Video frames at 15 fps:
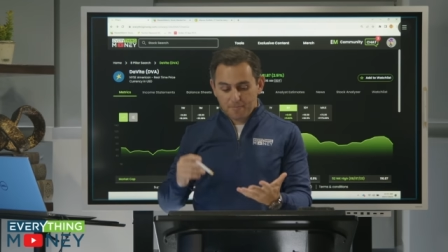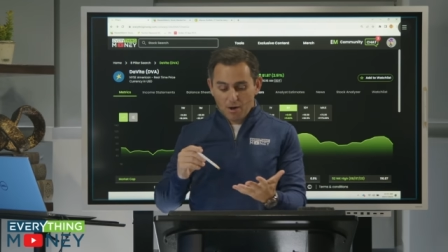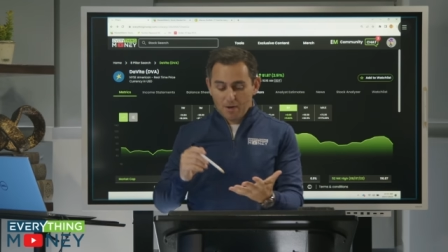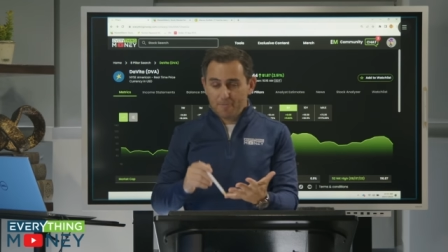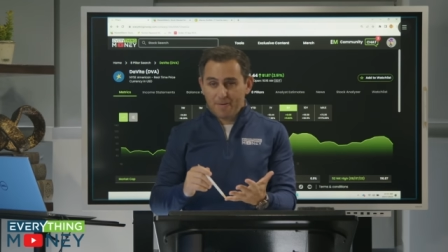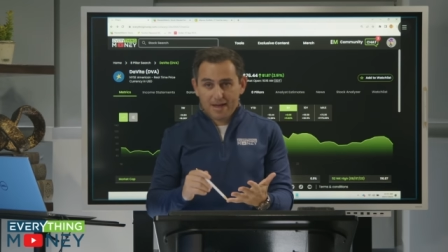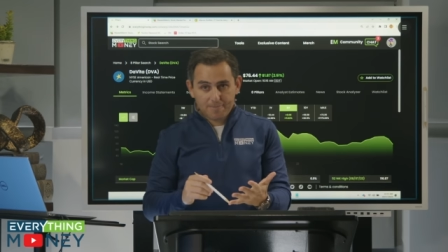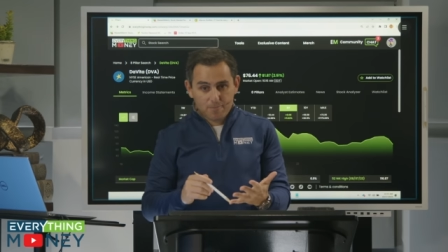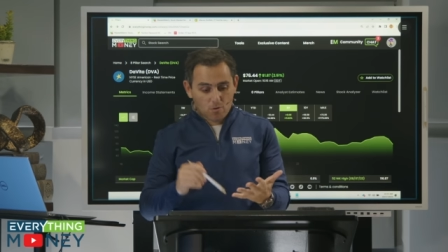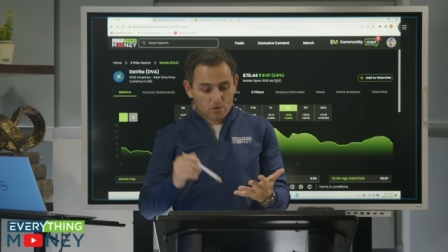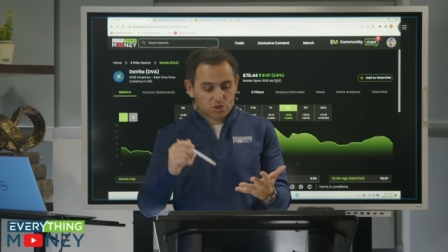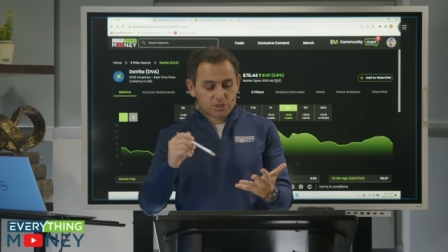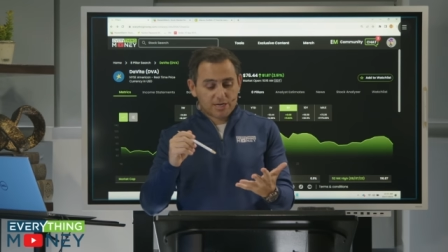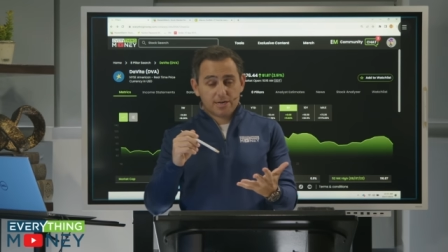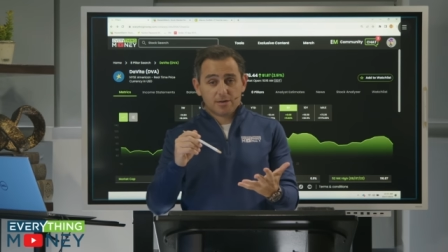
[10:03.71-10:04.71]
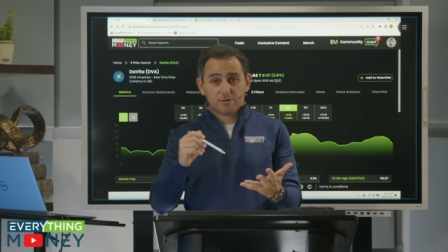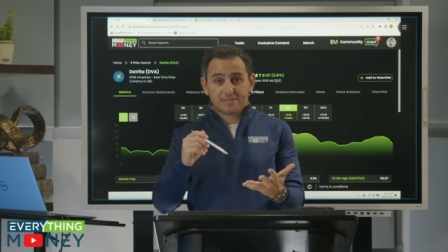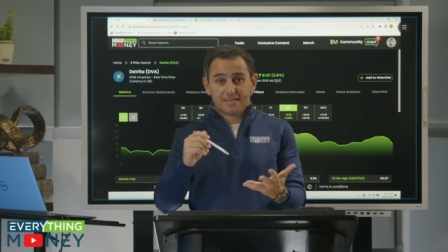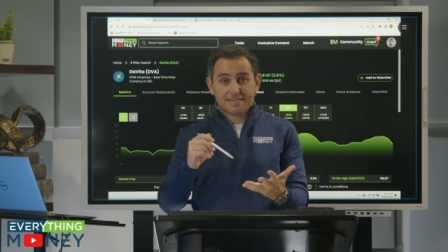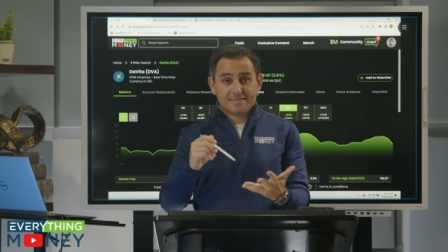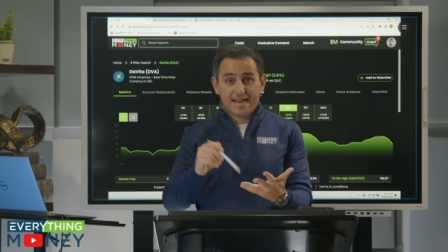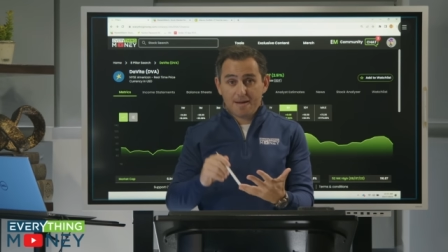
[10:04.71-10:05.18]
bought back more
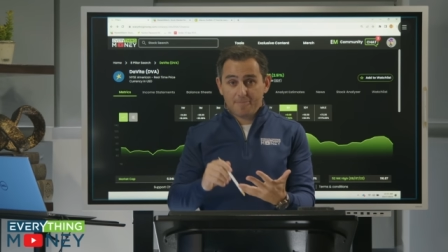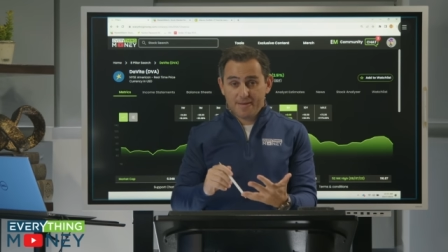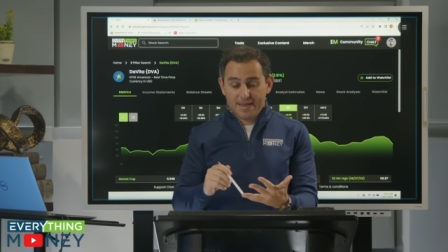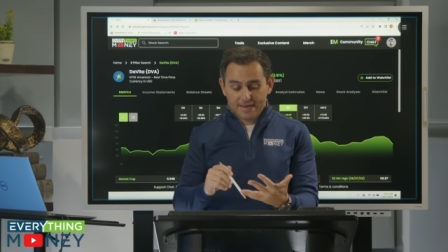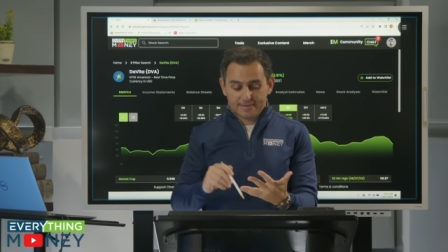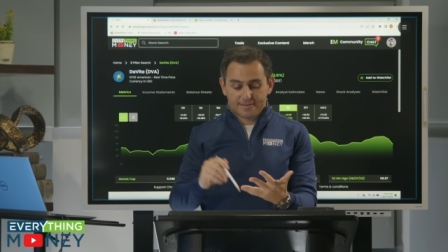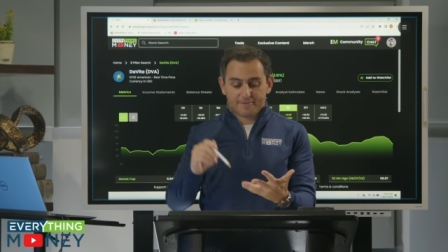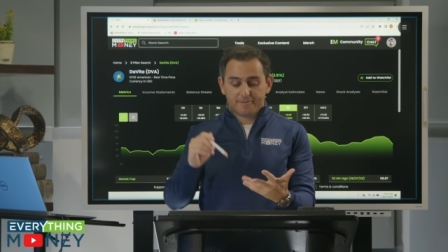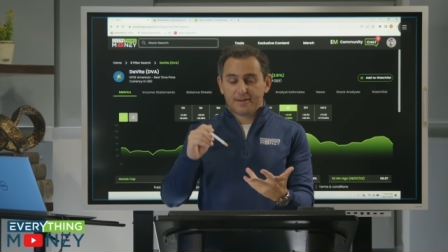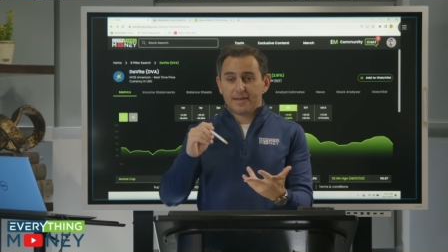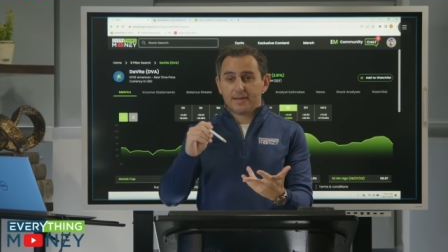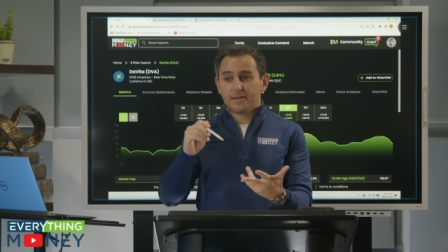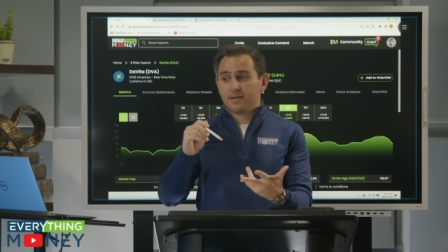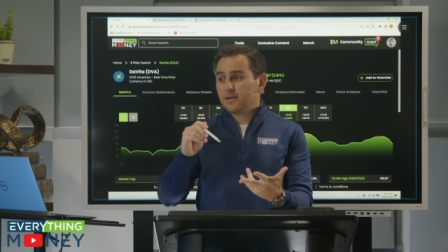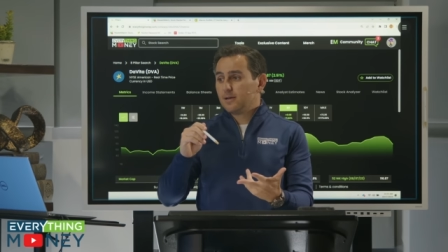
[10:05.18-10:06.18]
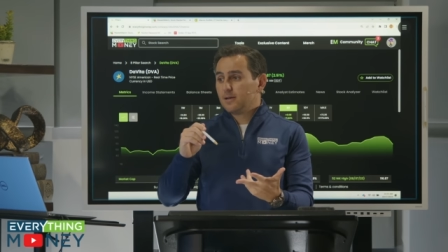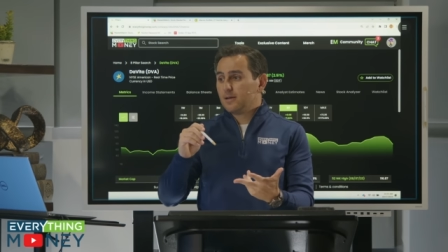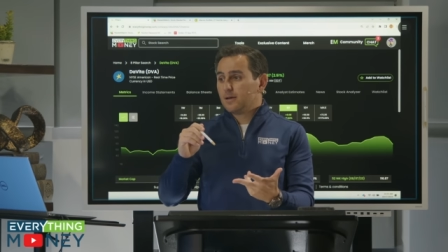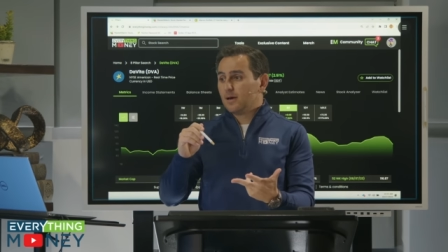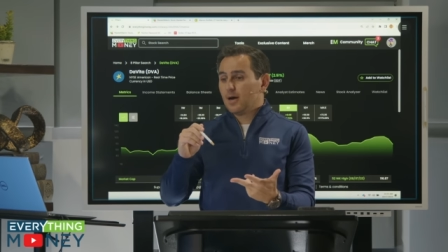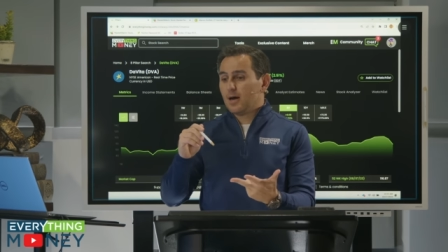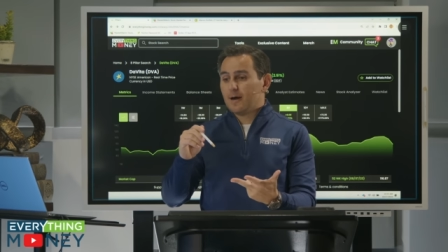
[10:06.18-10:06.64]
shares, not paying a dividend,
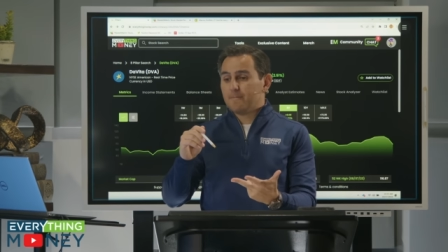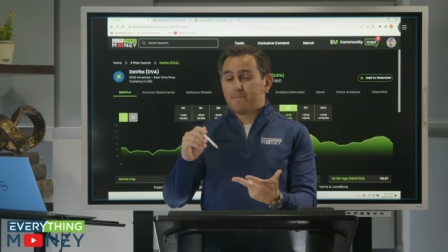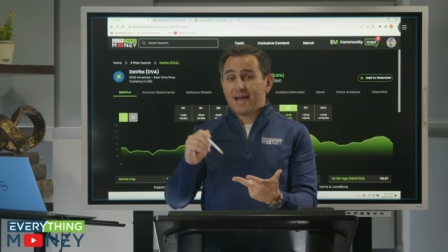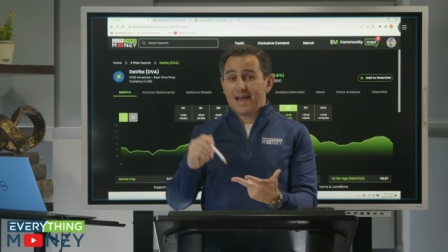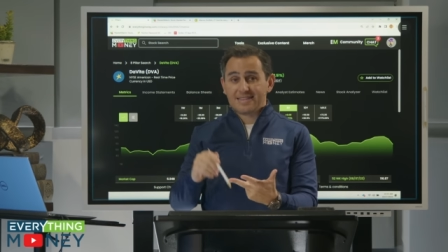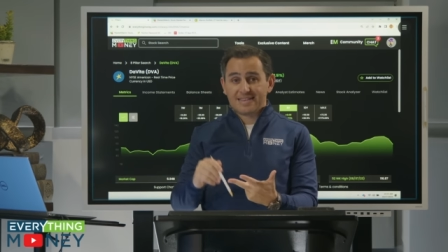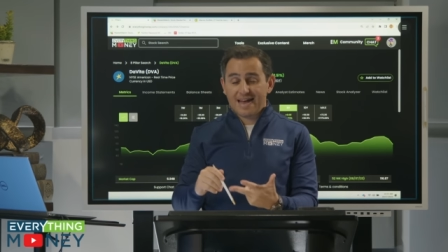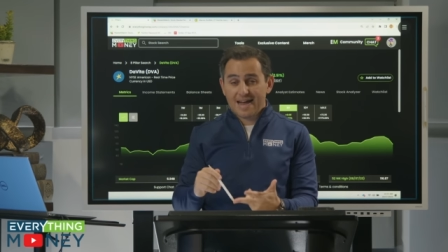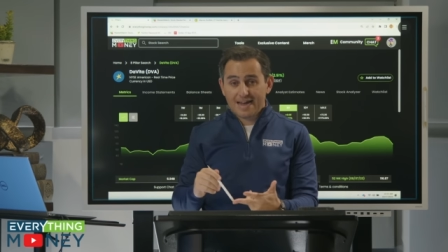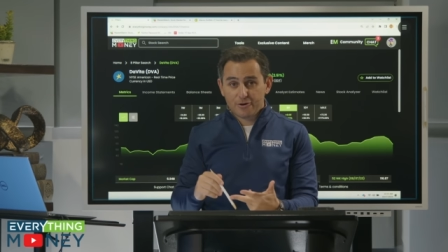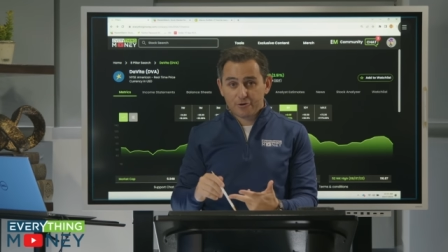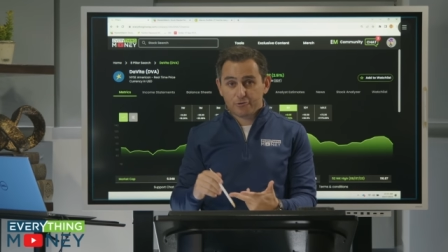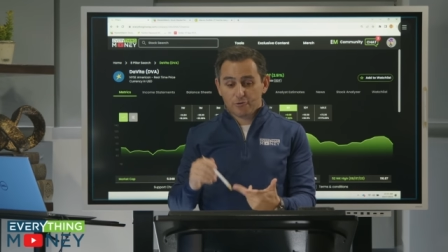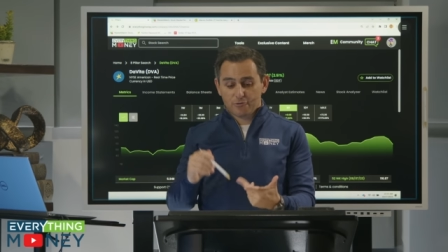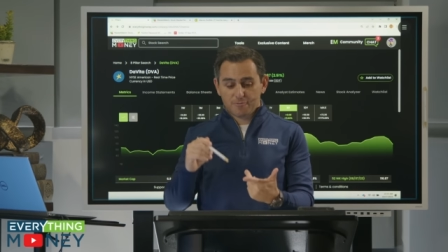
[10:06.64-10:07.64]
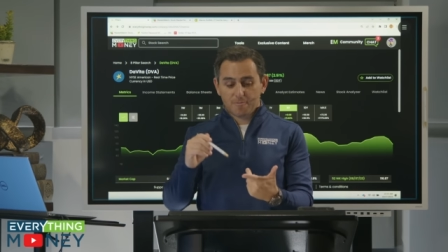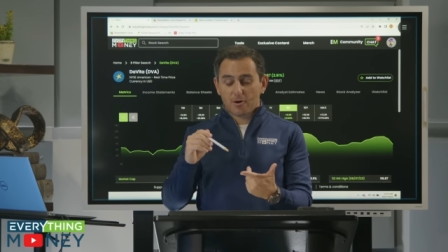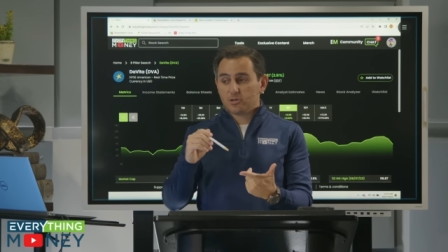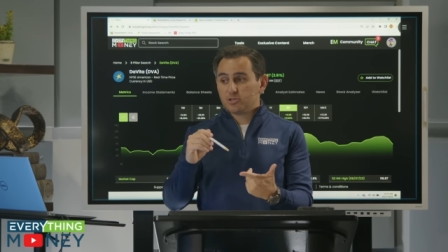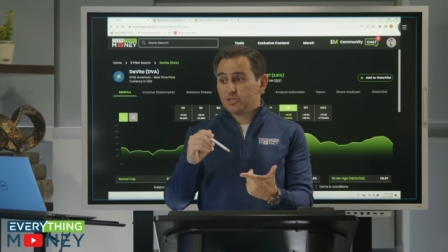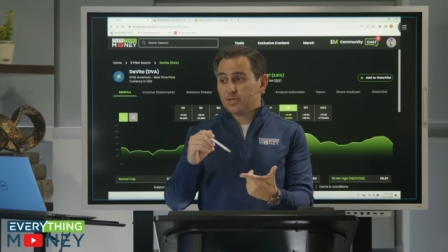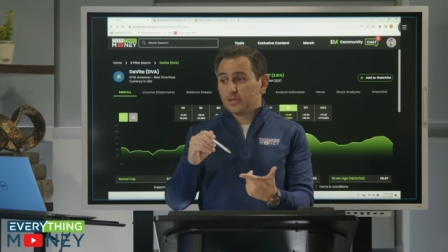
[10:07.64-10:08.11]
um, has a higher gross
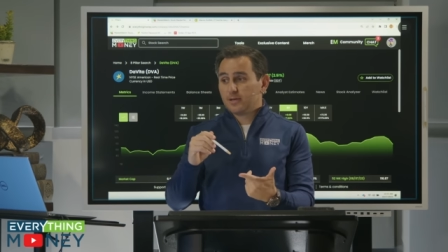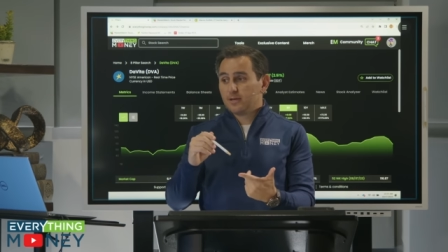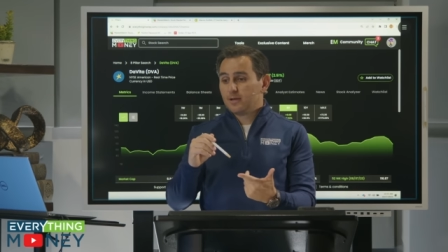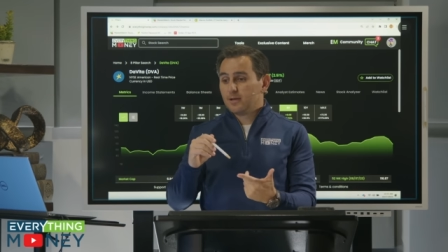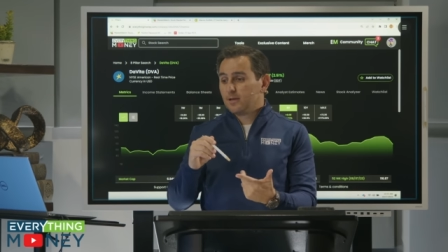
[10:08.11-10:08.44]
margin,